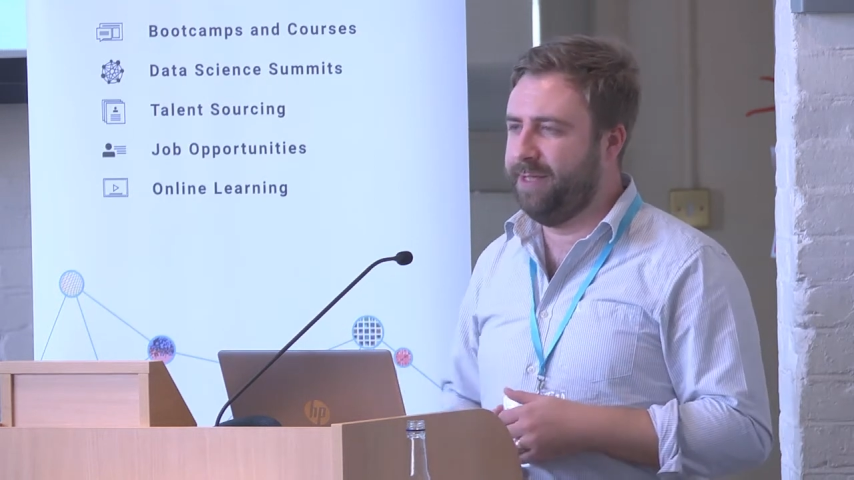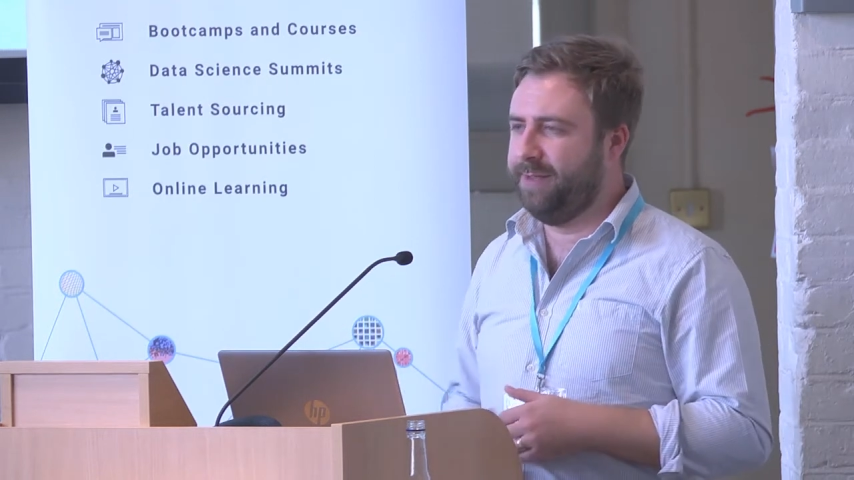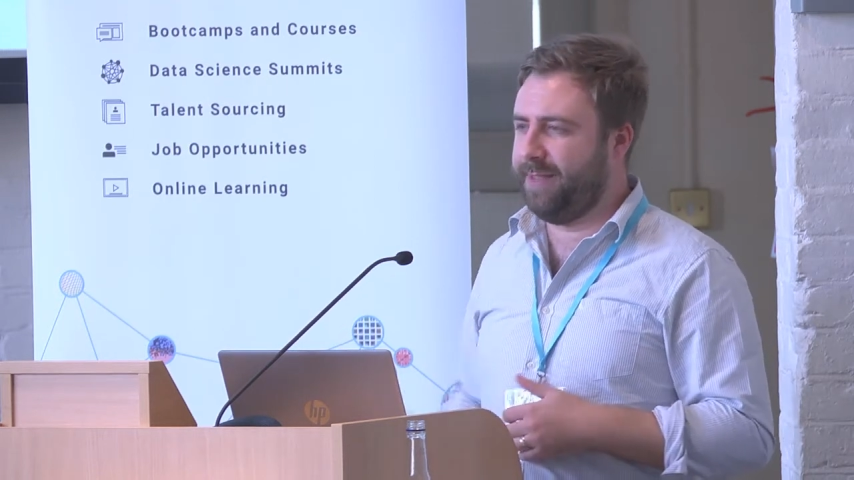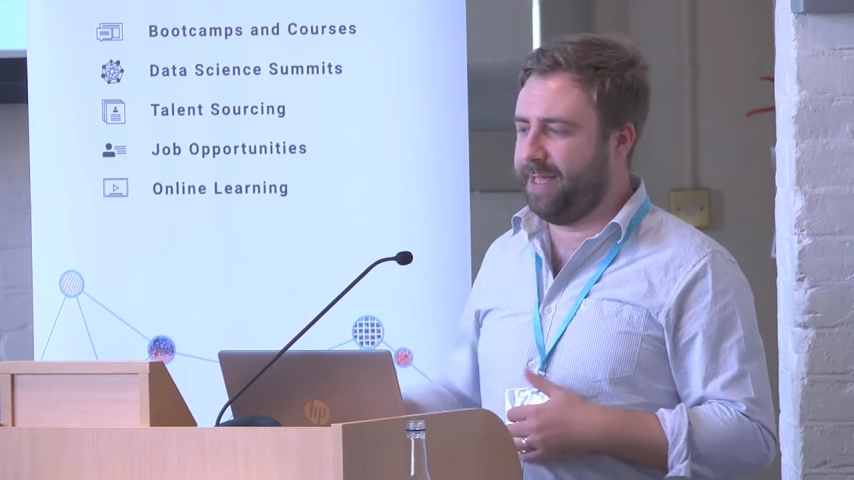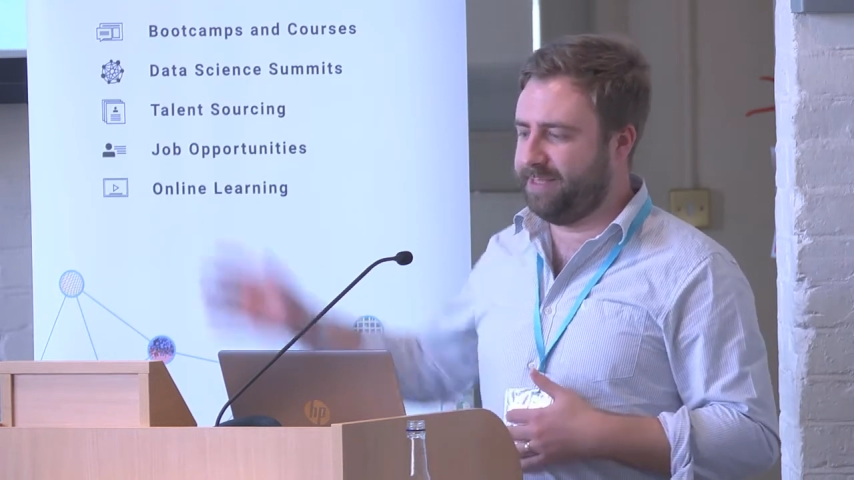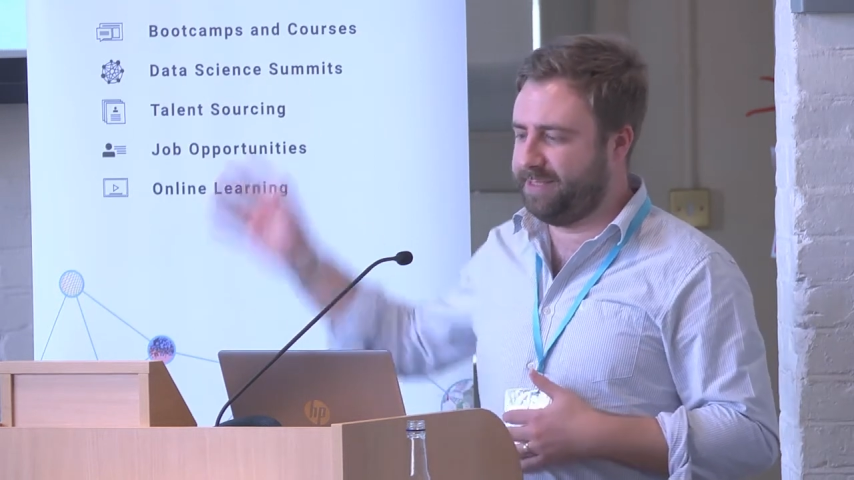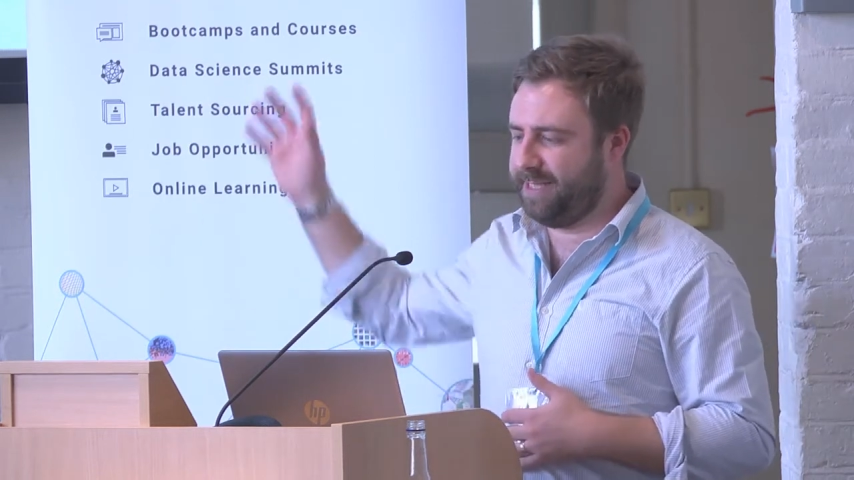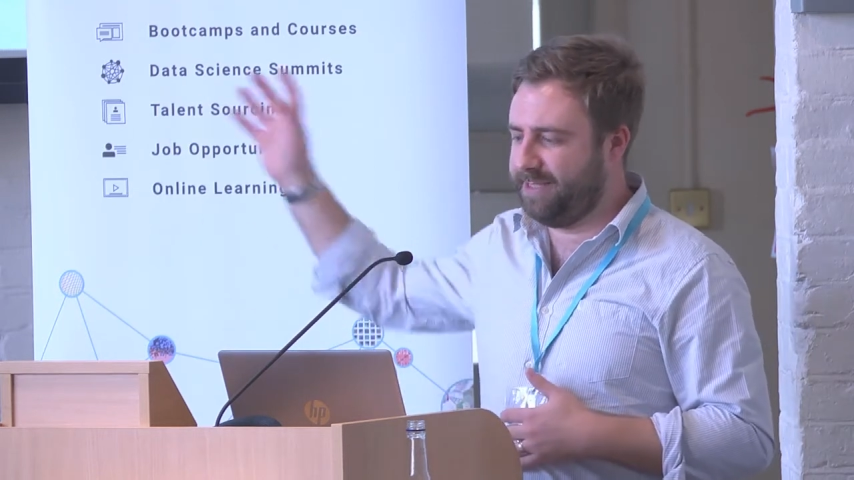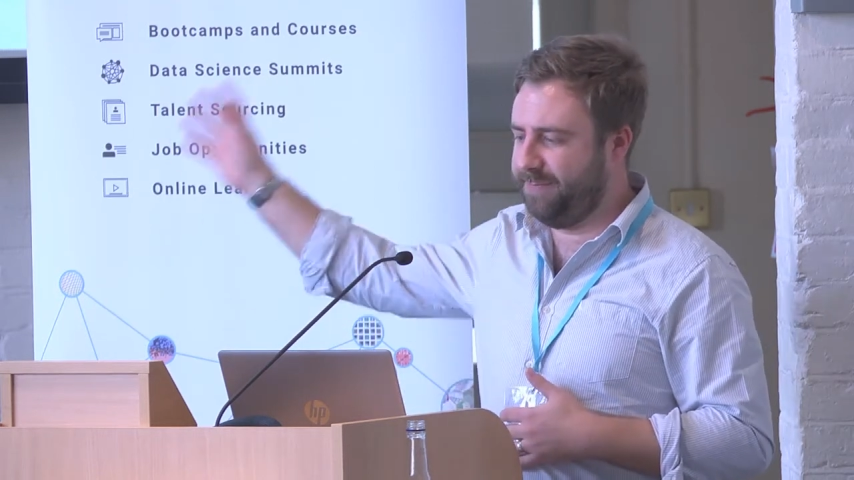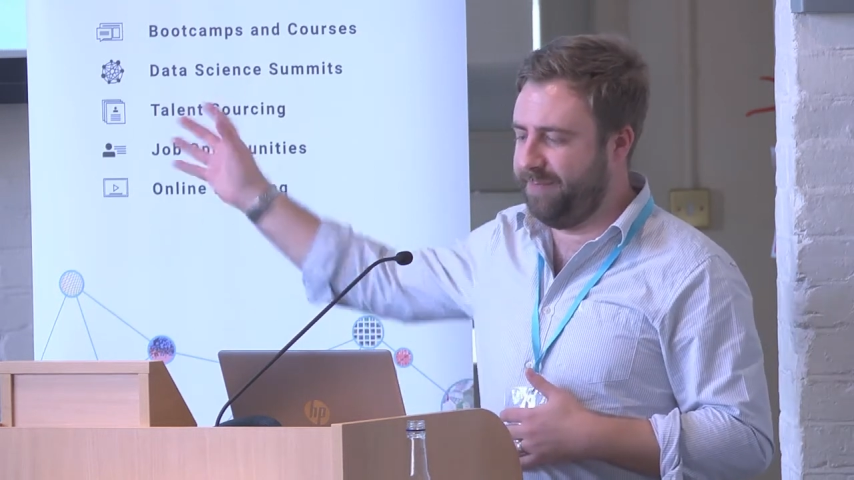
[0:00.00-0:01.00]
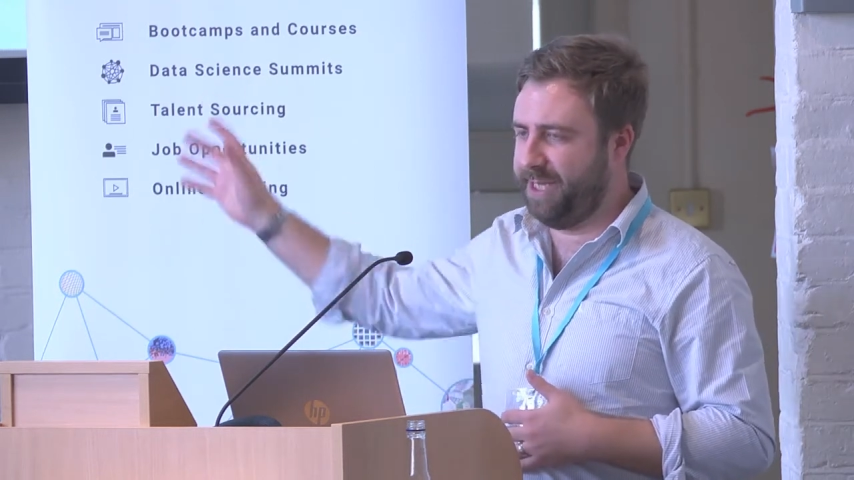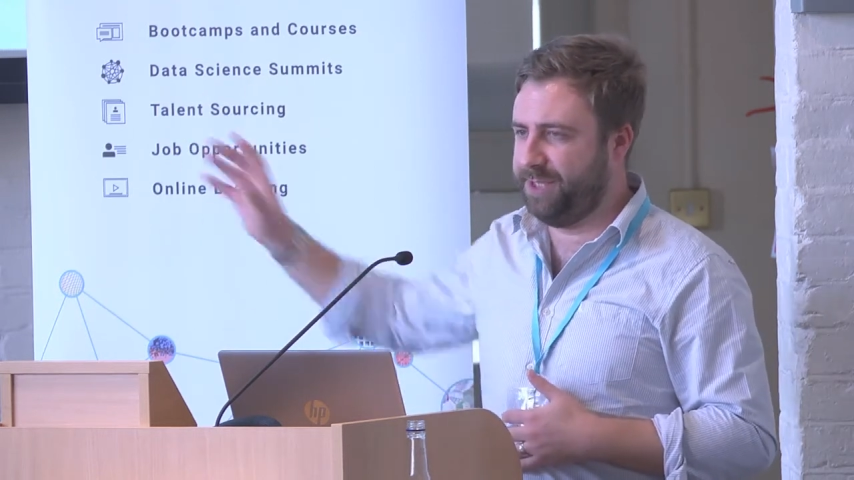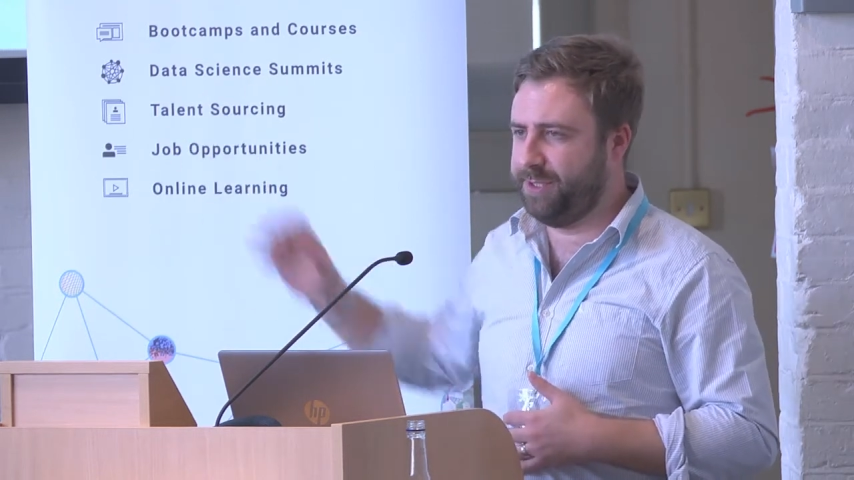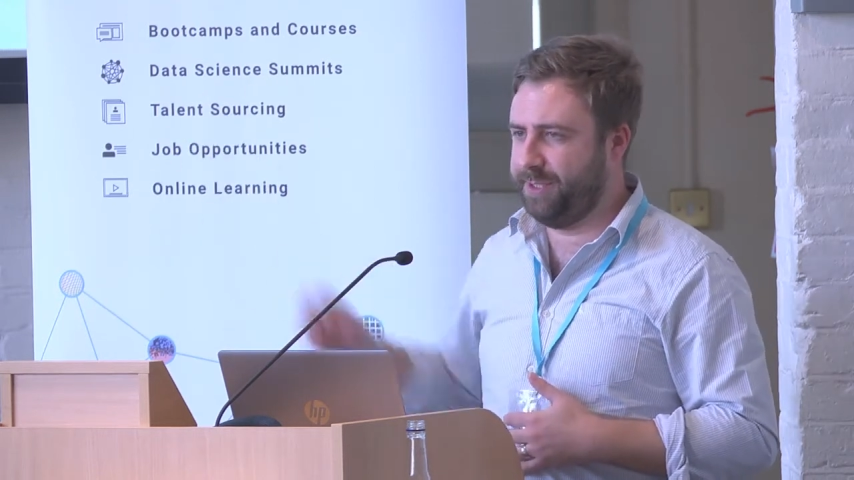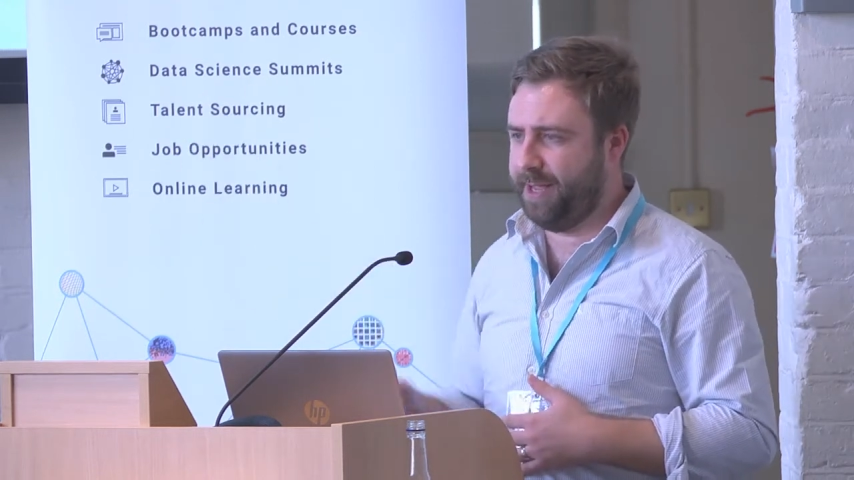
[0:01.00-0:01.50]
That's the big
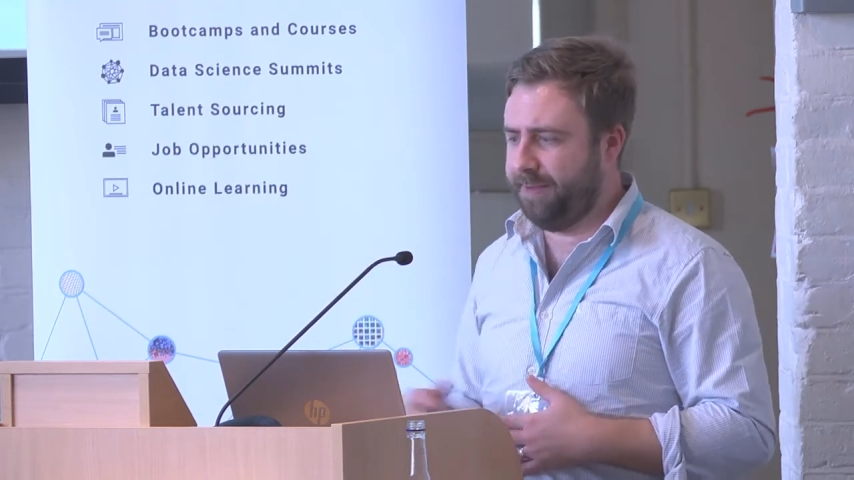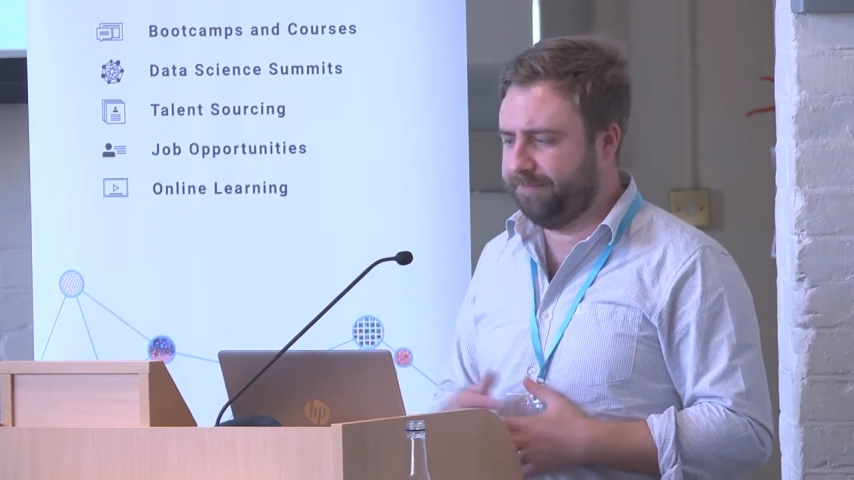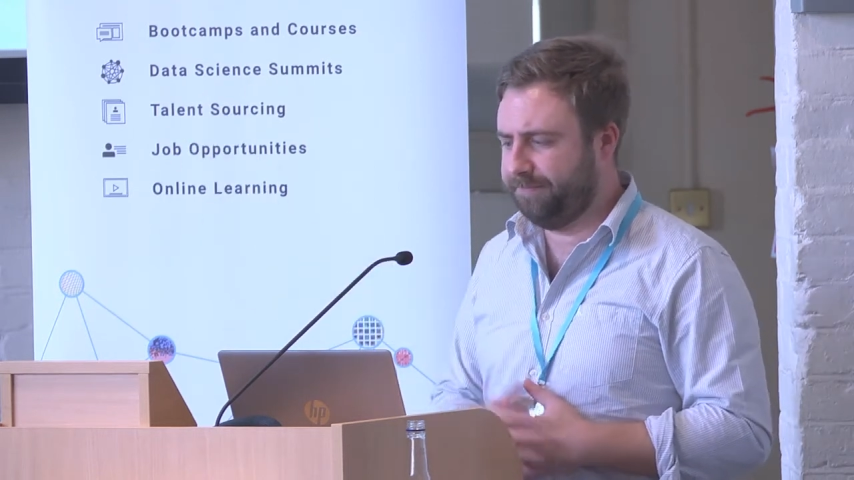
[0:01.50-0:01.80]
issue there.